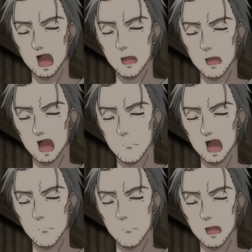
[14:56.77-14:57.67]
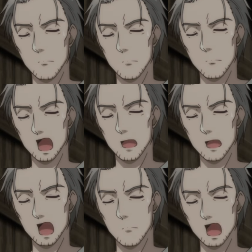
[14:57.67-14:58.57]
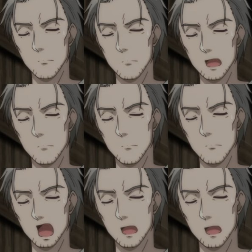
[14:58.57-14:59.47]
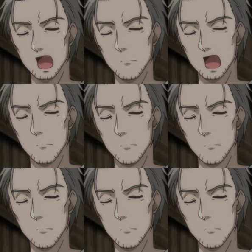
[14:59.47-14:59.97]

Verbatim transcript: Will yanks her back, like, I told you not to come here